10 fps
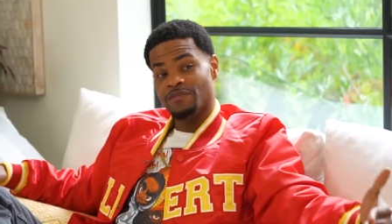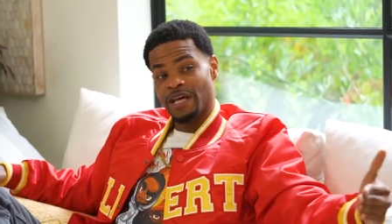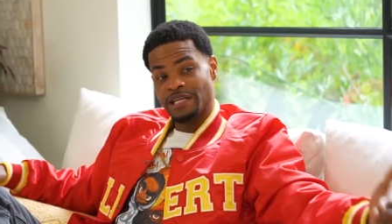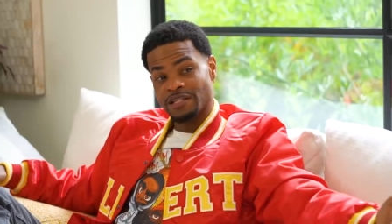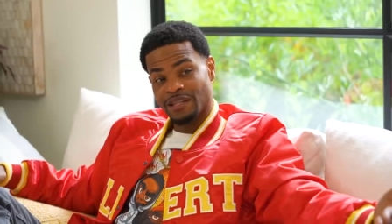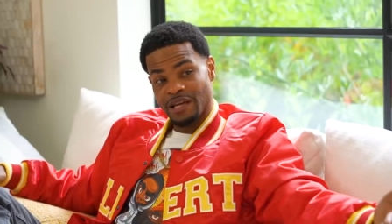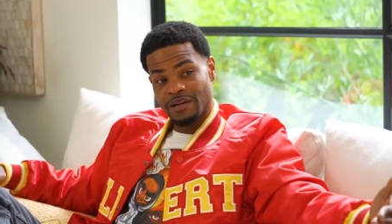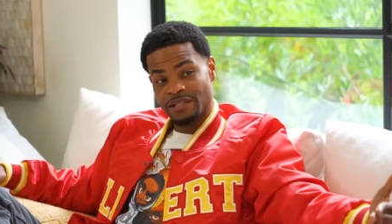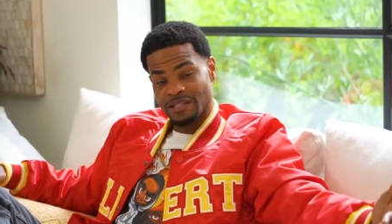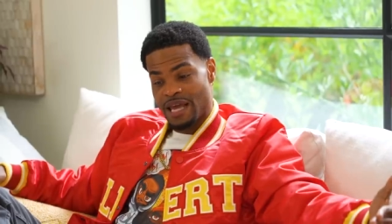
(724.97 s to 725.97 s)
simulation
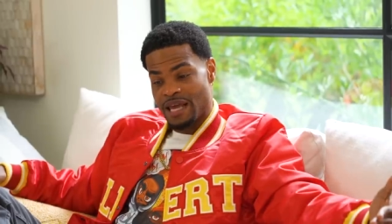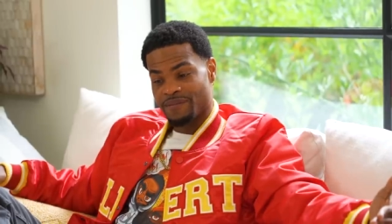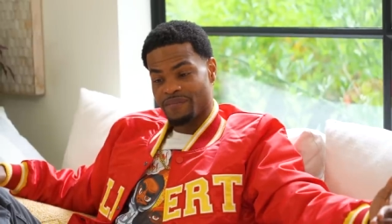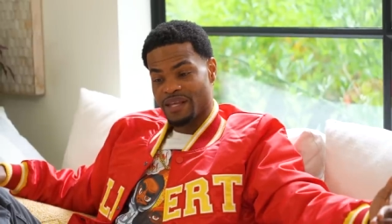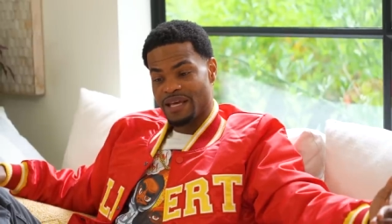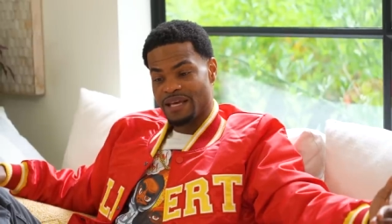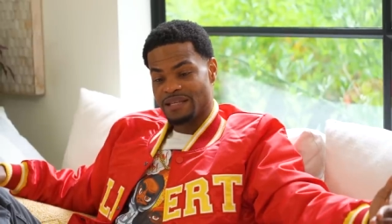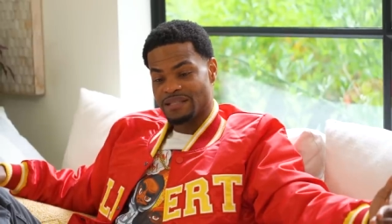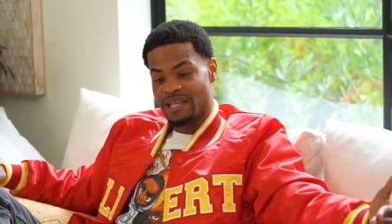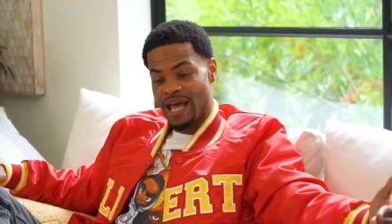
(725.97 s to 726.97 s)
theory is saying
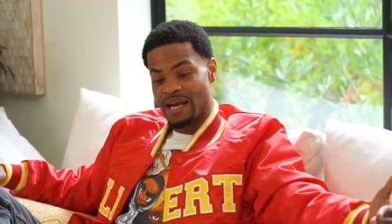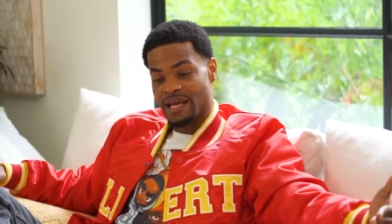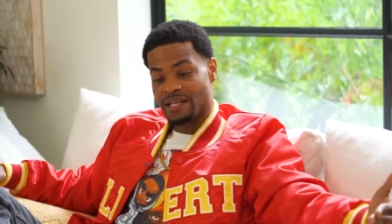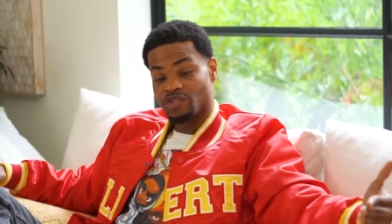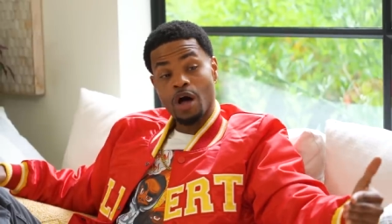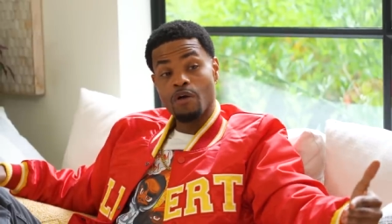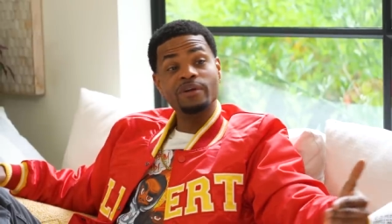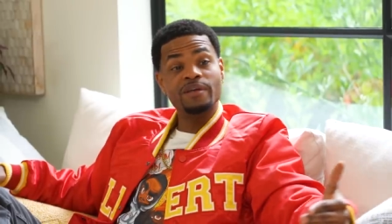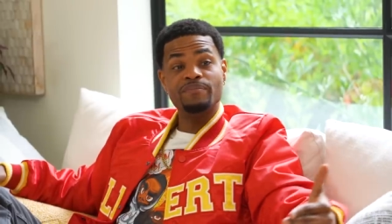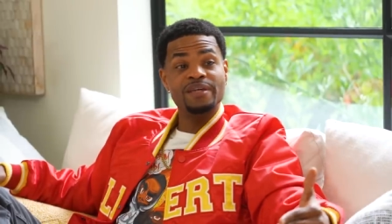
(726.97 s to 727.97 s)
is that it's
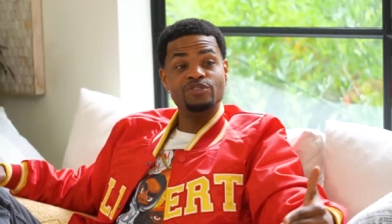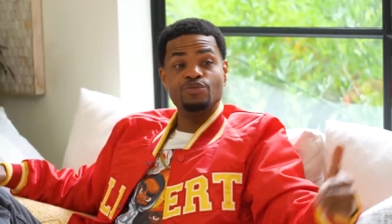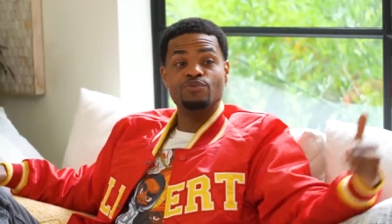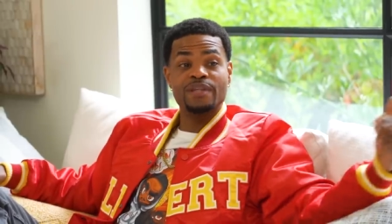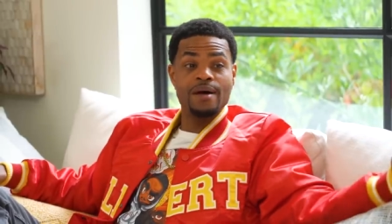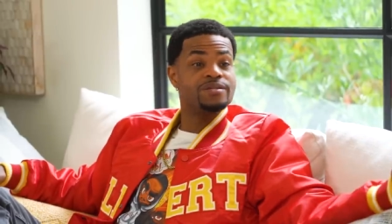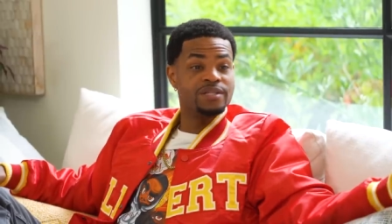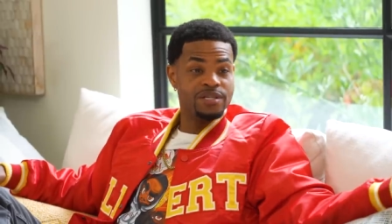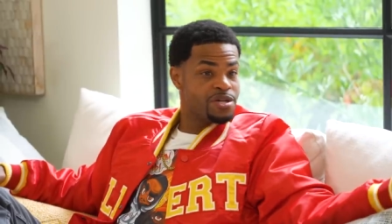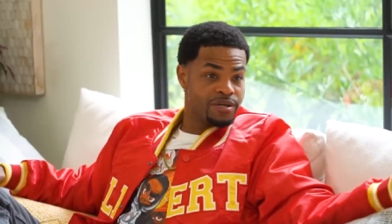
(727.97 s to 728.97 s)
already been
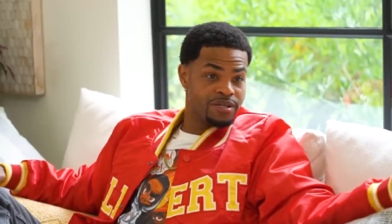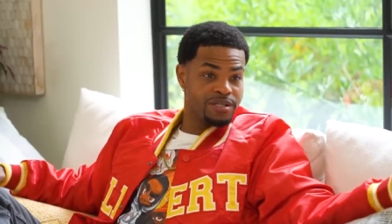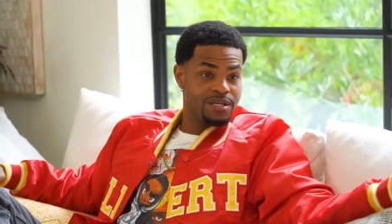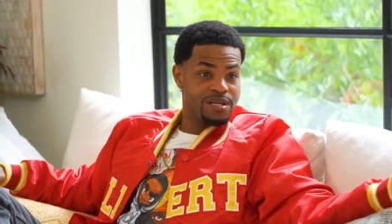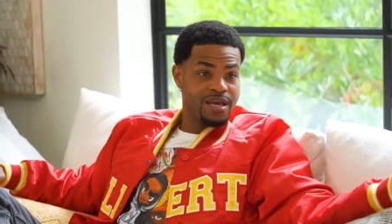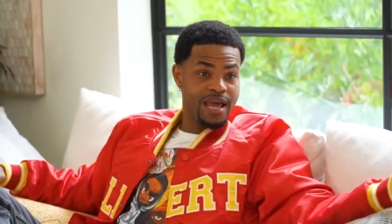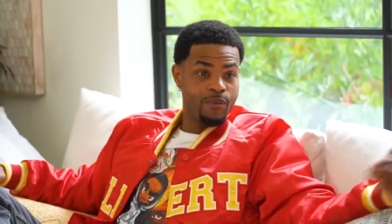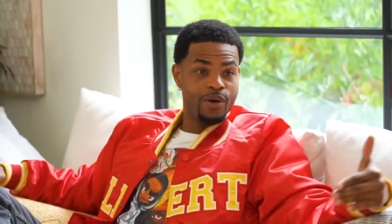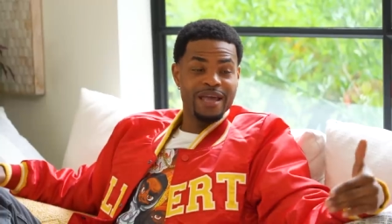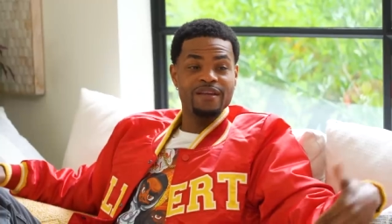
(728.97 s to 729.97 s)
2,000 years
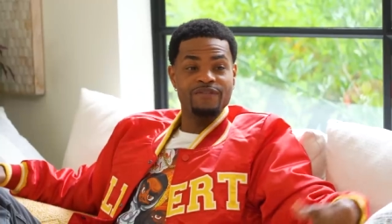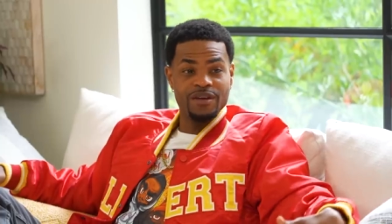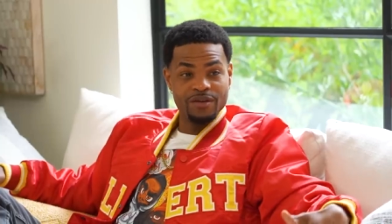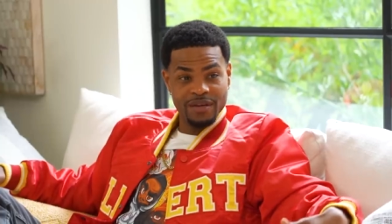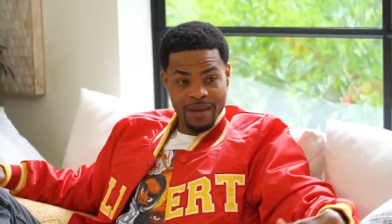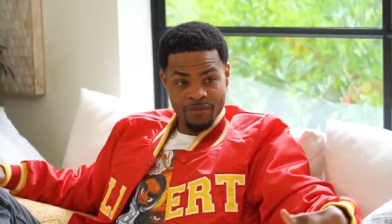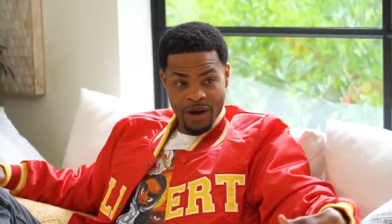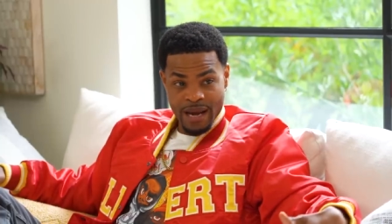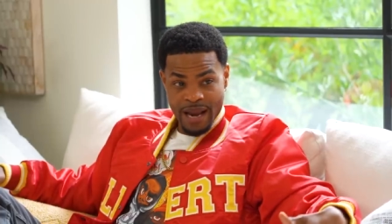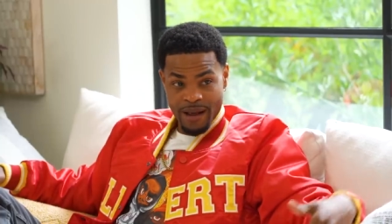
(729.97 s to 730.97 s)
and we're in a video game
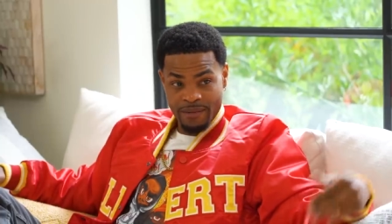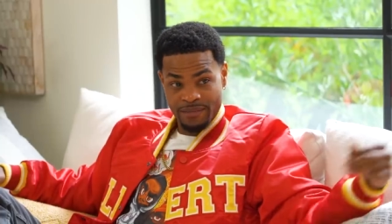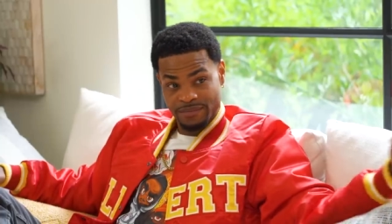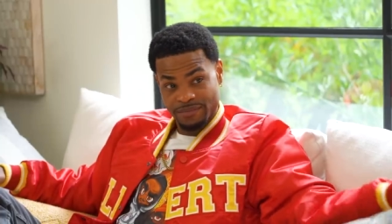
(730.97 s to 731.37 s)
right now.